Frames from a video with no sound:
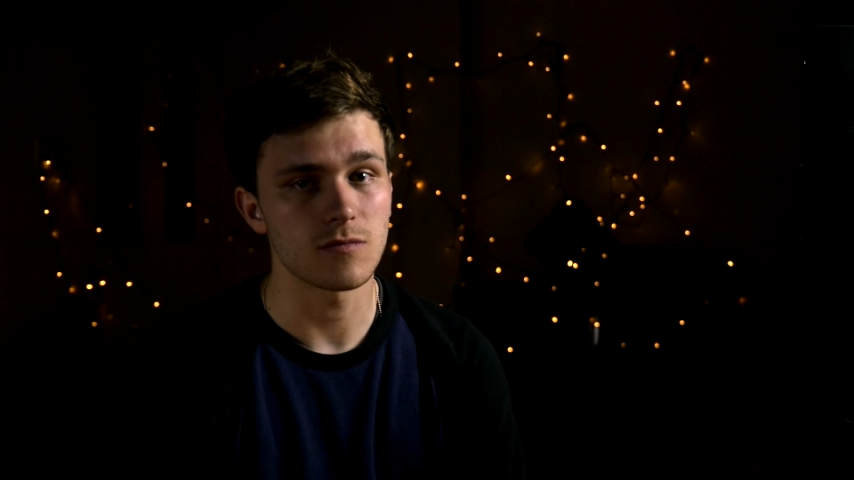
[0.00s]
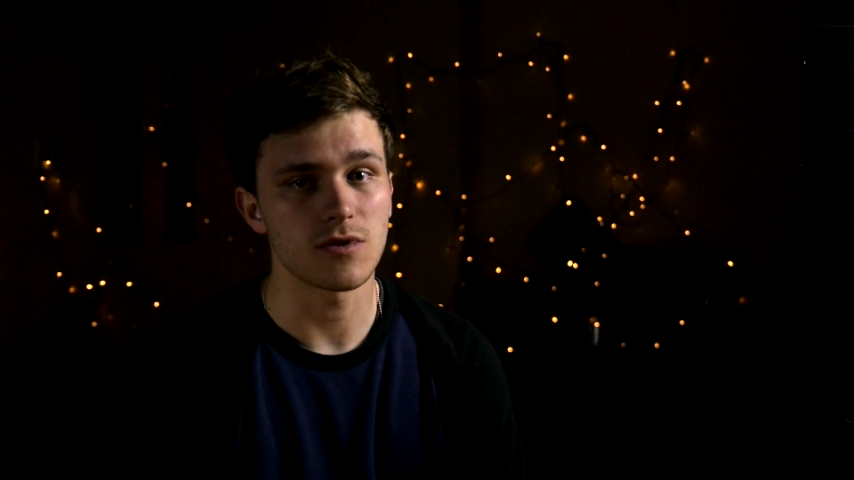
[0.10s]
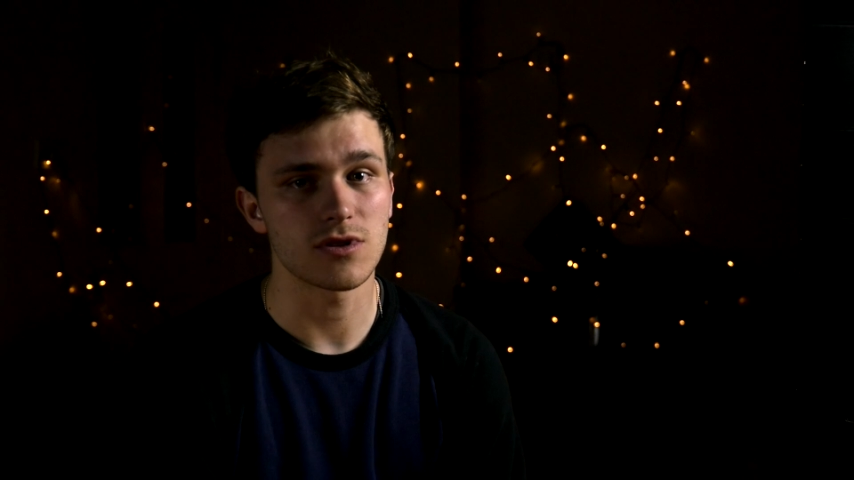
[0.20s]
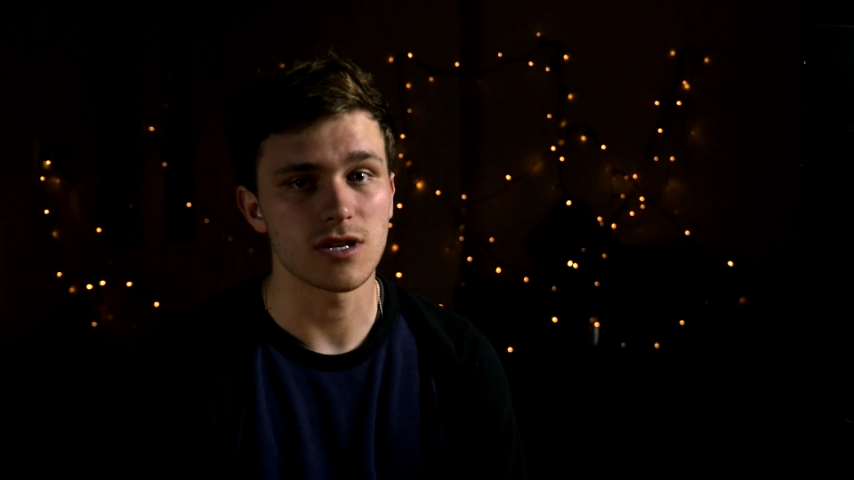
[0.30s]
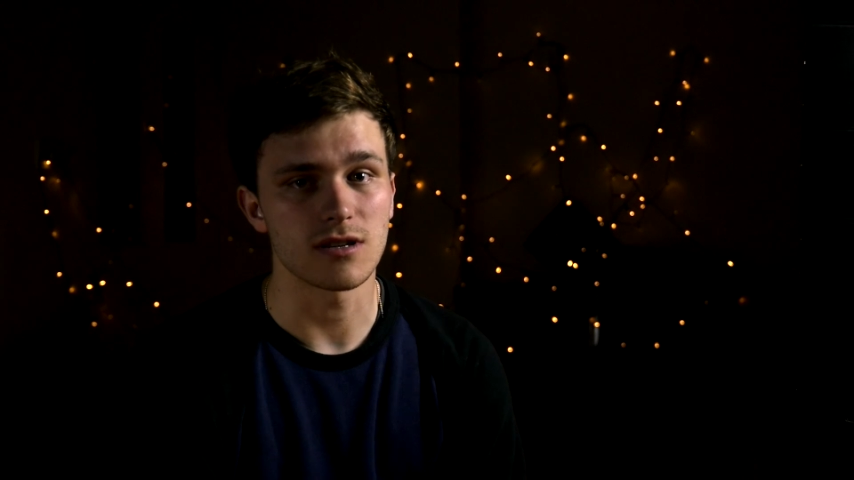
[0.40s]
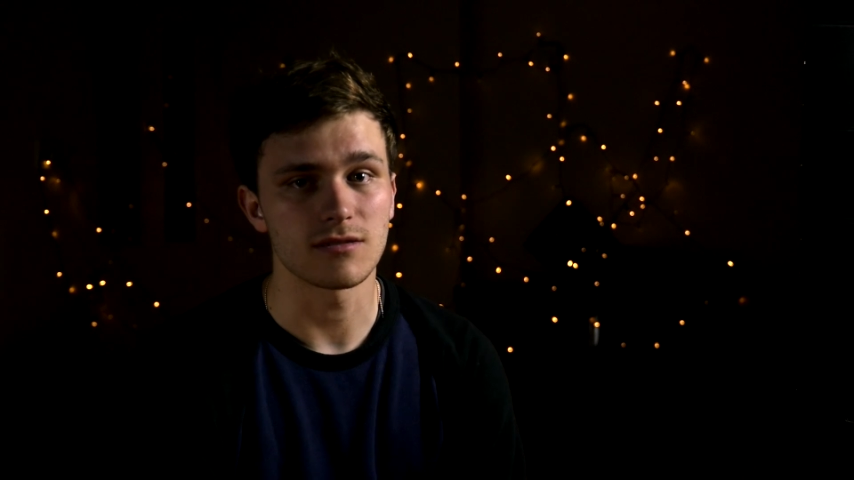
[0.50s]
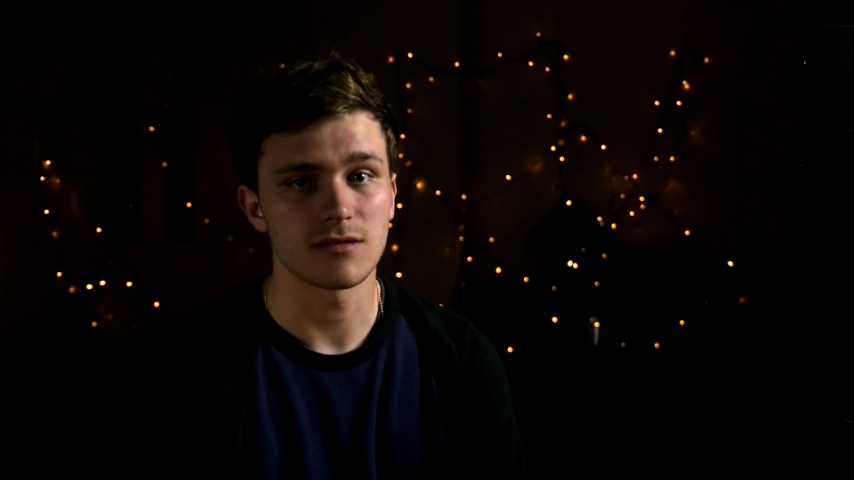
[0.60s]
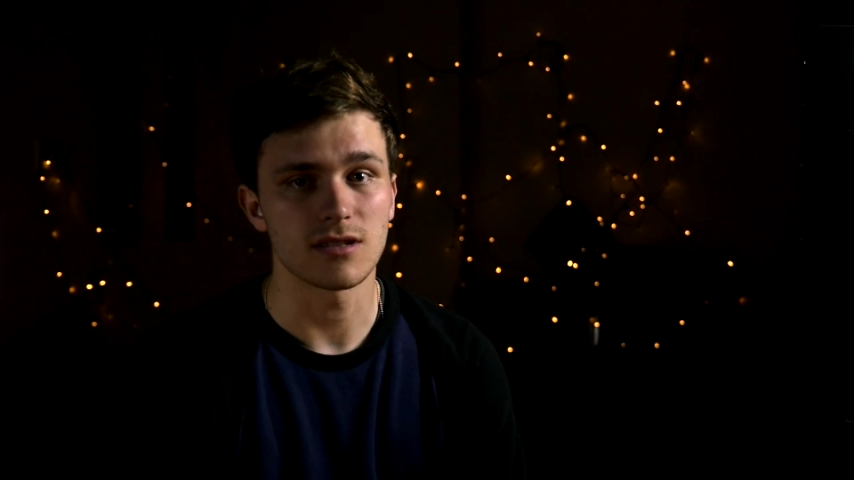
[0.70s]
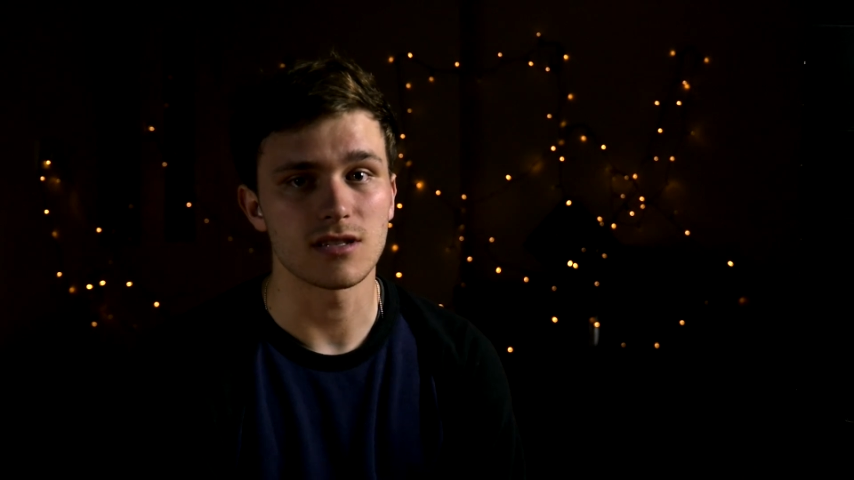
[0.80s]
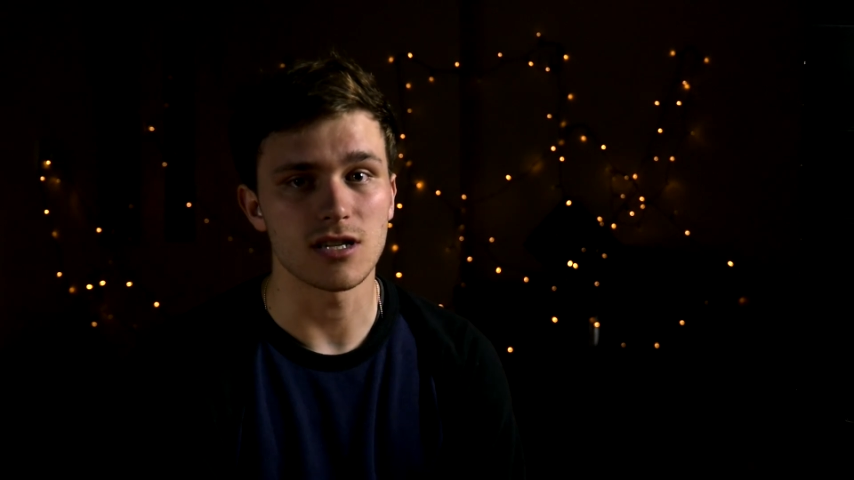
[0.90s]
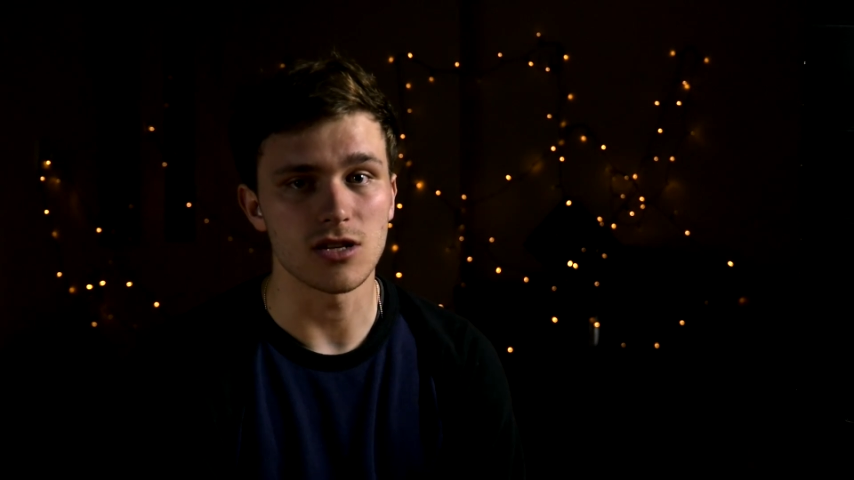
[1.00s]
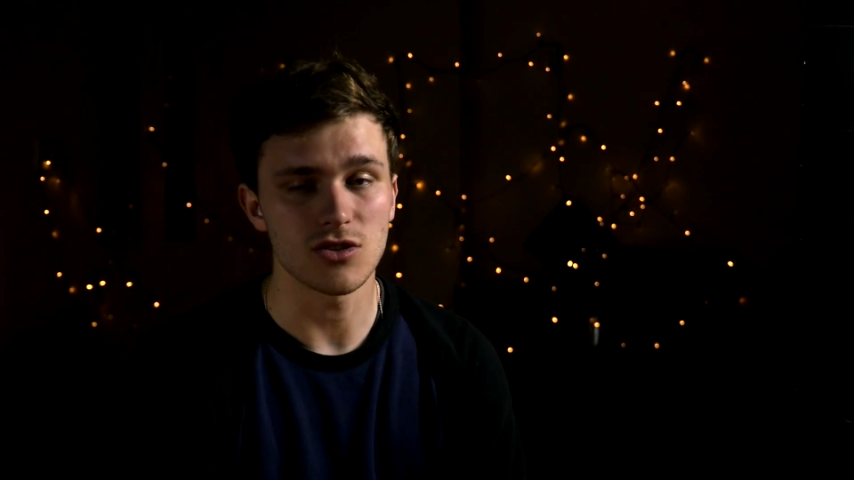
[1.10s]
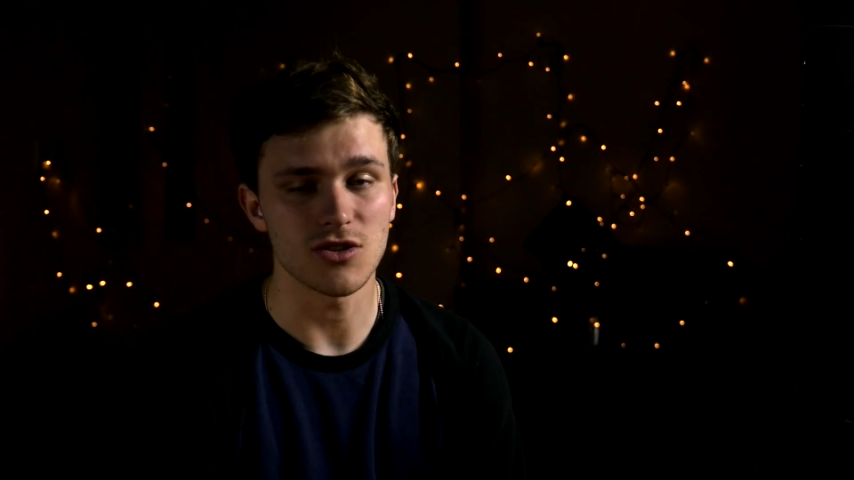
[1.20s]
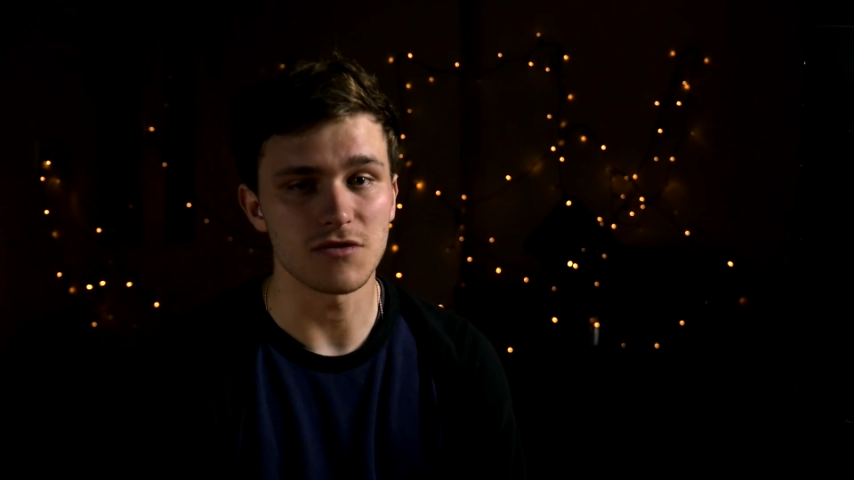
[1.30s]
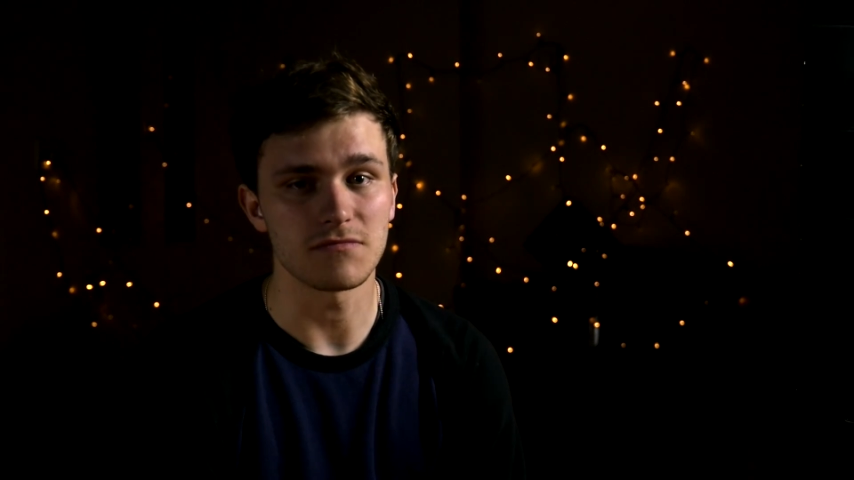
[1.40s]
watching, and see you
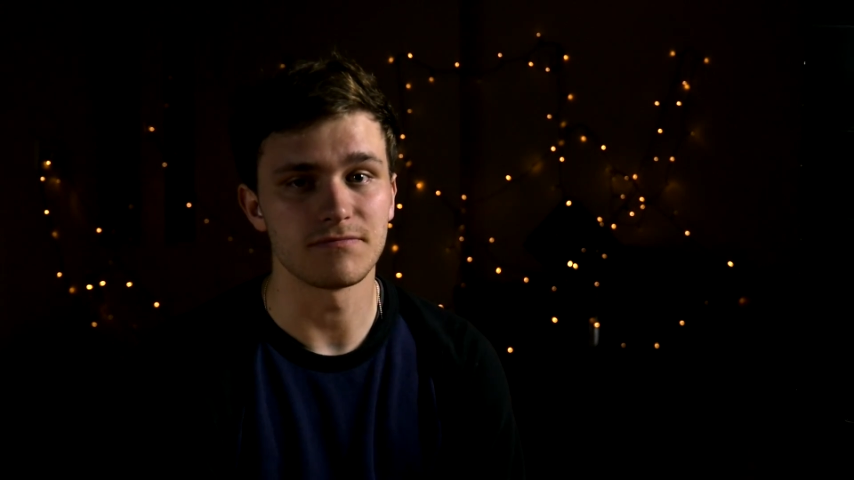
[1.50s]
soon.